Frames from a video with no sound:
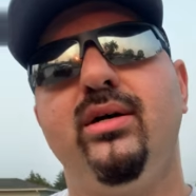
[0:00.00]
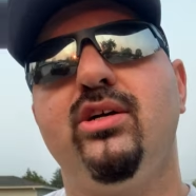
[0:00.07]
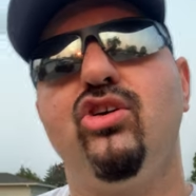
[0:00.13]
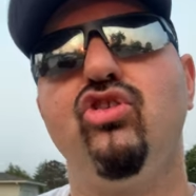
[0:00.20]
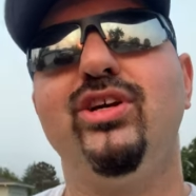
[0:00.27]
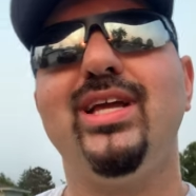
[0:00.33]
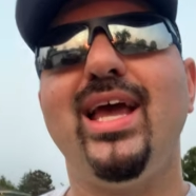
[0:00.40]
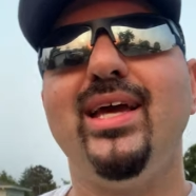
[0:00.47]

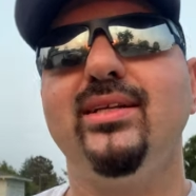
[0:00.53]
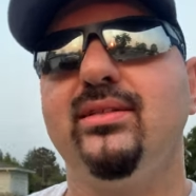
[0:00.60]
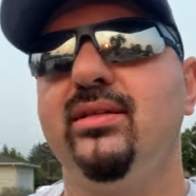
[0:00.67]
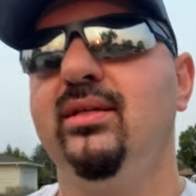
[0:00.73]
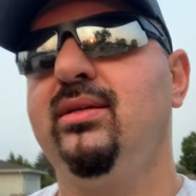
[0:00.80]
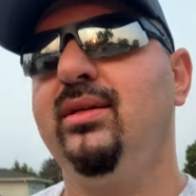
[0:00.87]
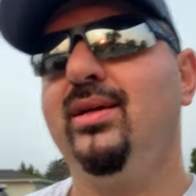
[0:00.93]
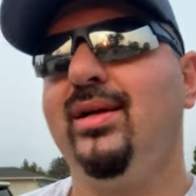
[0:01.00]
create
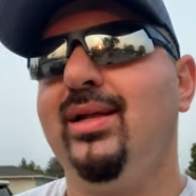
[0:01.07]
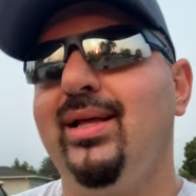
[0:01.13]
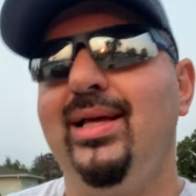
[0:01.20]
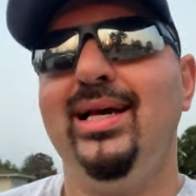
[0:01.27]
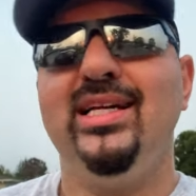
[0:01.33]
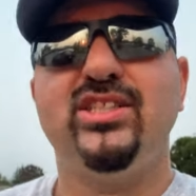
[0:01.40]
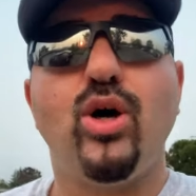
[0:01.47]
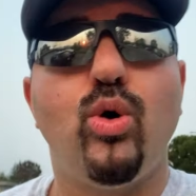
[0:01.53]

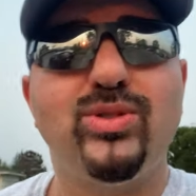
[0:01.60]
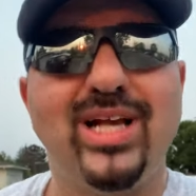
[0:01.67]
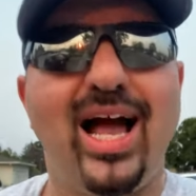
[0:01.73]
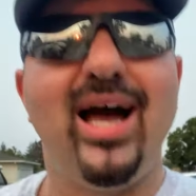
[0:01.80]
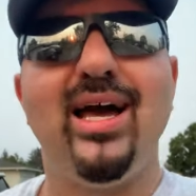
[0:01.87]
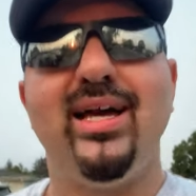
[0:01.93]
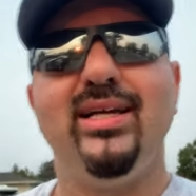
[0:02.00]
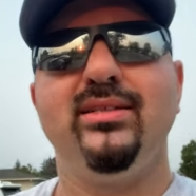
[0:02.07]
his own
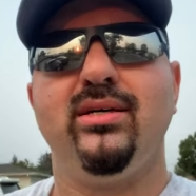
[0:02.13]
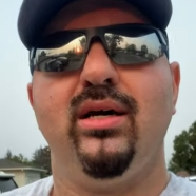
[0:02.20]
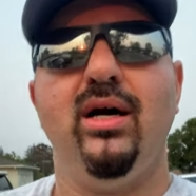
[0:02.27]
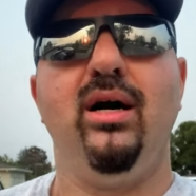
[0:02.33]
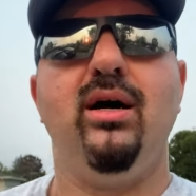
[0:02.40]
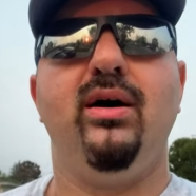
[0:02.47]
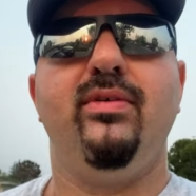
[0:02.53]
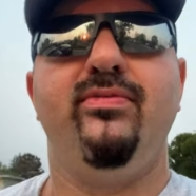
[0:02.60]
kind
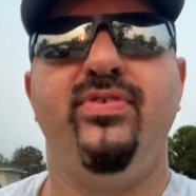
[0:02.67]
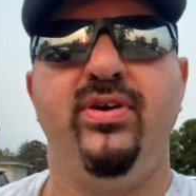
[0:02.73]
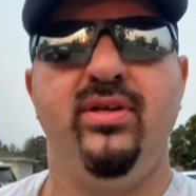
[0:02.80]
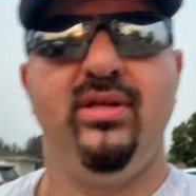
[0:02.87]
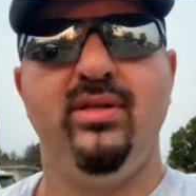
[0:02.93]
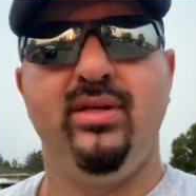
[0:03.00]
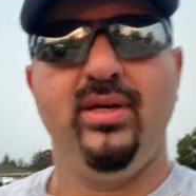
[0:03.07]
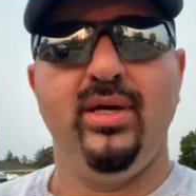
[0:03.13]
of
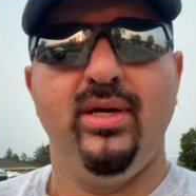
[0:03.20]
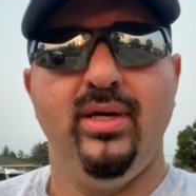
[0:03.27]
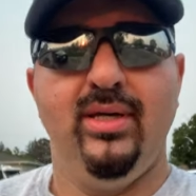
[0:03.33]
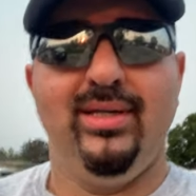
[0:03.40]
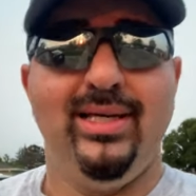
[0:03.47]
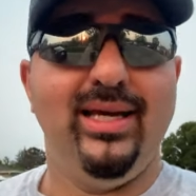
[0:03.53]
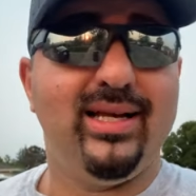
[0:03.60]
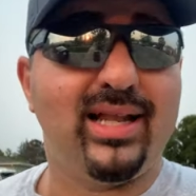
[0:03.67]

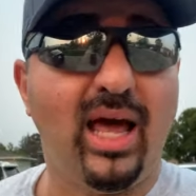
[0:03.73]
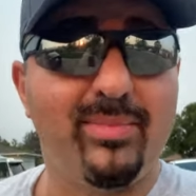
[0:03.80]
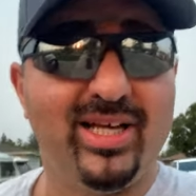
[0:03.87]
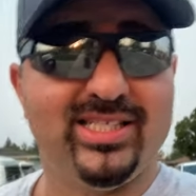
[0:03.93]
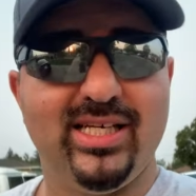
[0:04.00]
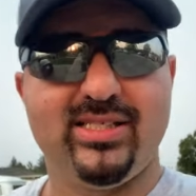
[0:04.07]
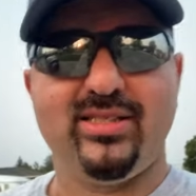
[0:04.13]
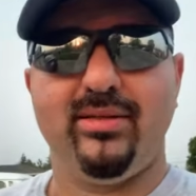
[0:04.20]

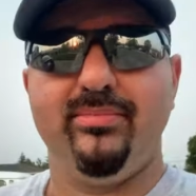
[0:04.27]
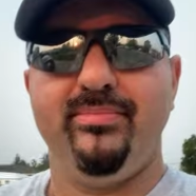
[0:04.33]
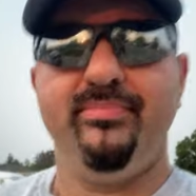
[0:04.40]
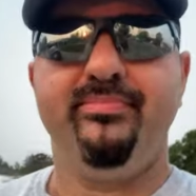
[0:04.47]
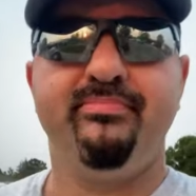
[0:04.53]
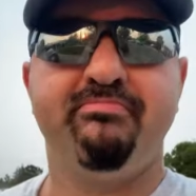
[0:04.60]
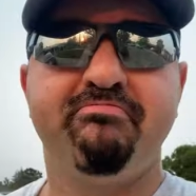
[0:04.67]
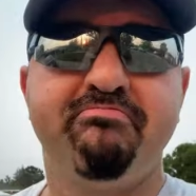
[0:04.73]
economic system,
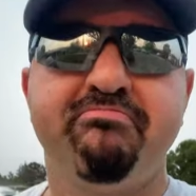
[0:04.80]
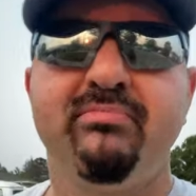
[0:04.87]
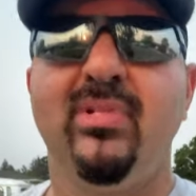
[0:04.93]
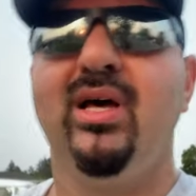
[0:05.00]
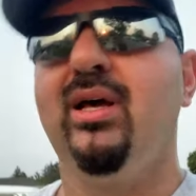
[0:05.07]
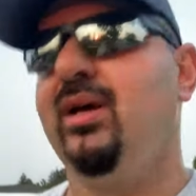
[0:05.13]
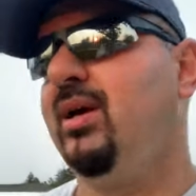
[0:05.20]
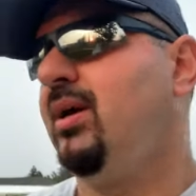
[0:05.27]

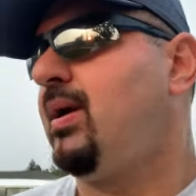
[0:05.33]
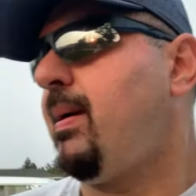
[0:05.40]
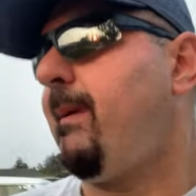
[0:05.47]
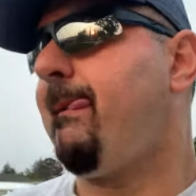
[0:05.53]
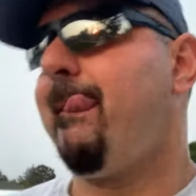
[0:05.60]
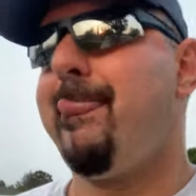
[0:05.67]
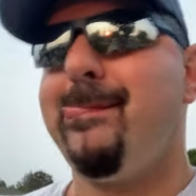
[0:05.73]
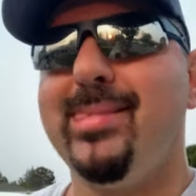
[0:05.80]

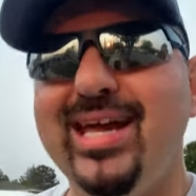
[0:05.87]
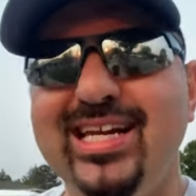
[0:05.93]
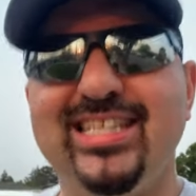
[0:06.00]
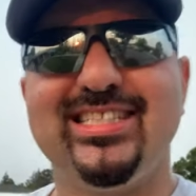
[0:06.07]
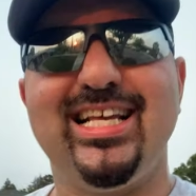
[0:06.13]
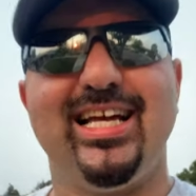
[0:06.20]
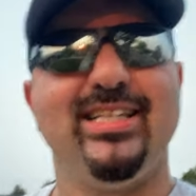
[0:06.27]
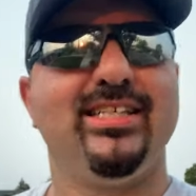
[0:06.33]
in a
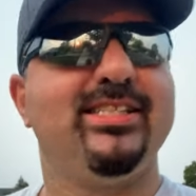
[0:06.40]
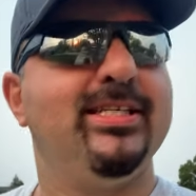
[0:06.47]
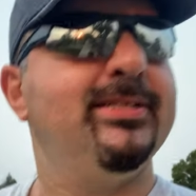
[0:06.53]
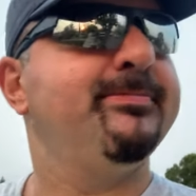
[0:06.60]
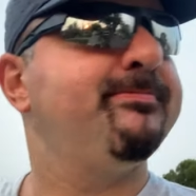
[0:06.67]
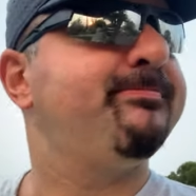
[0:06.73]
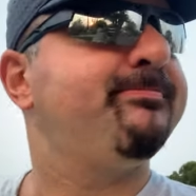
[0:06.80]
sense.